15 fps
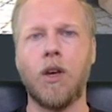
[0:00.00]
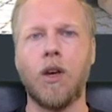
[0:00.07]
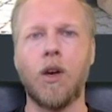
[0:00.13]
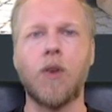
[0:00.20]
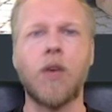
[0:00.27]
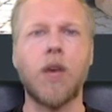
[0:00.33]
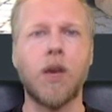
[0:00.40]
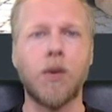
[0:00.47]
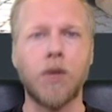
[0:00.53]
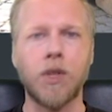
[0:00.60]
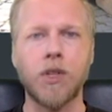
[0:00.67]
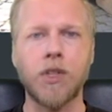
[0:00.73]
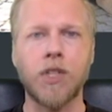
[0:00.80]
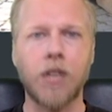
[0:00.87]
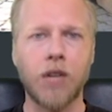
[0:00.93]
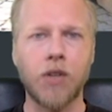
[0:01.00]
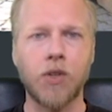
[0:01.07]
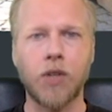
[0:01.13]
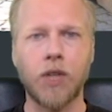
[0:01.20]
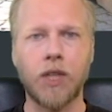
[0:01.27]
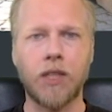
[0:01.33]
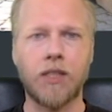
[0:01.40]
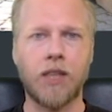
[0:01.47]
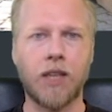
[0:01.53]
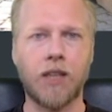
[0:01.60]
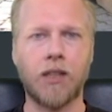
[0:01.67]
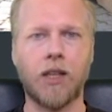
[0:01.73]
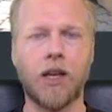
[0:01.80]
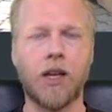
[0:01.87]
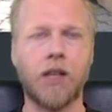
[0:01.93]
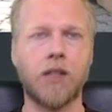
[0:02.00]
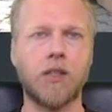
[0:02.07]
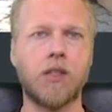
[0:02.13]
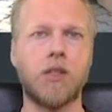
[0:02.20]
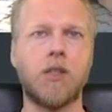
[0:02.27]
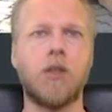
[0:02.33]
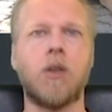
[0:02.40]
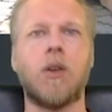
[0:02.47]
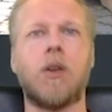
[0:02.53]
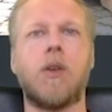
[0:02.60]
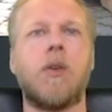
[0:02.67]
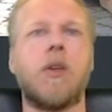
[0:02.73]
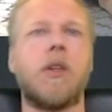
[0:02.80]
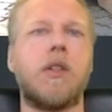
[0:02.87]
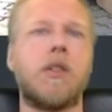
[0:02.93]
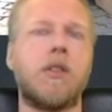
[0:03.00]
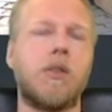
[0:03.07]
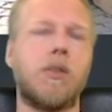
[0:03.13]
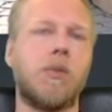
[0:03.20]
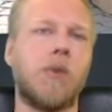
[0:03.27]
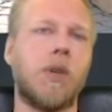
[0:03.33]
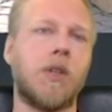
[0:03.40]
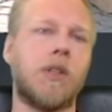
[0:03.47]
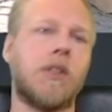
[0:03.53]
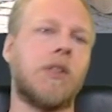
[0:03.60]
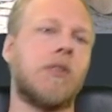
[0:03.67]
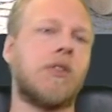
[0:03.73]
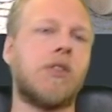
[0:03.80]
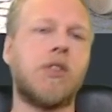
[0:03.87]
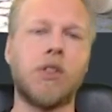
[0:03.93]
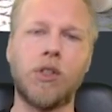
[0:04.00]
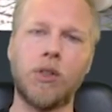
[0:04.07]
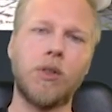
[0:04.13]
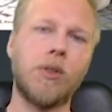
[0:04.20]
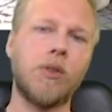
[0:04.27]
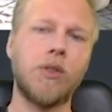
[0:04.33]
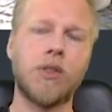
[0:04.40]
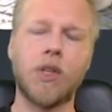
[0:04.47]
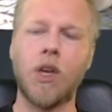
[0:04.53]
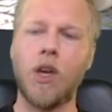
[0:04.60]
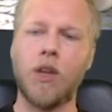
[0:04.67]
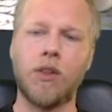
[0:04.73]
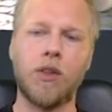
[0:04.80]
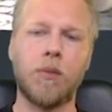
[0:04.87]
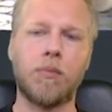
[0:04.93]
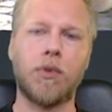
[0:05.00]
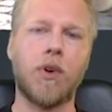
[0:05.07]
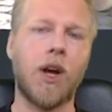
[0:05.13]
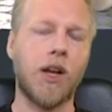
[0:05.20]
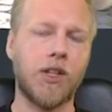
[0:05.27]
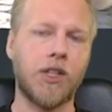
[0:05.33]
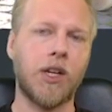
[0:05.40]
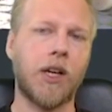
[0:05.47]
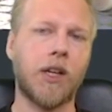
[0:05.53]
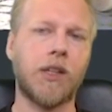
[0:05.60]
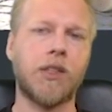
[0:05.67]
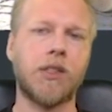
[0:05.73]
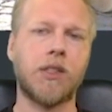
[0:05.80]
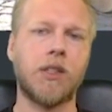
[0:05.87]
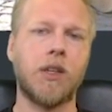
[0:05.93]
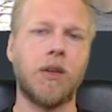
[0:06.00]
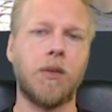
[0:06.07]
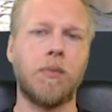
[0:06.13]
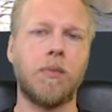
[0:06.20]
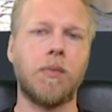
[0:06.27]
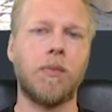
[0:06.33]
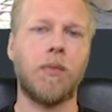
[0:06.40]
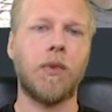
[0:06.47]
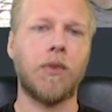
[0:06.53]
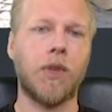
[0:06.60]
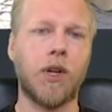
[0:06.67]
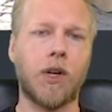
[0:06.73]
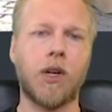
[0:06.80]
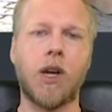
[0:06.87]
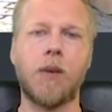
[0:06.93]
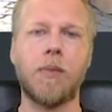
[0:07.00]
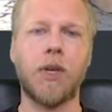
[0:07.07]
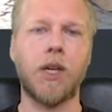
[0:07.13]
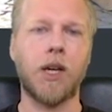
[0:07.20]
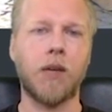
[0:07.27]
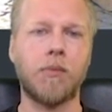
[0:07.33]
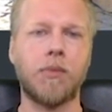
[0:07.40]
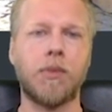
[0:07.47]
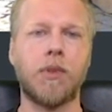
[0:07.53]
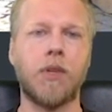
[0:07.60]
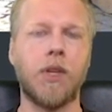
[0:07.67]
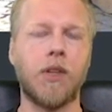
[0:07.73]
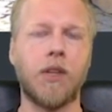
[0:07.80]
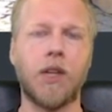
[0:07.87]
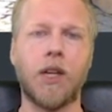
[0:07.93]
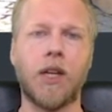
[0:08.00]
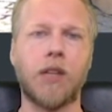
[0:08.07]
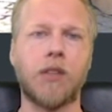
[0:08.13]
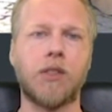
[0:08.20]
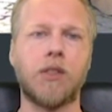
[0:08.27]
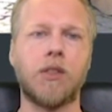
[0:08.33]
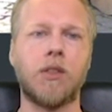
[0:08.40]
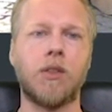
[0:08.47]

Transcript: Okay, when you're scheduling deadlines, you're going to want to choose the projects that are coming up in the next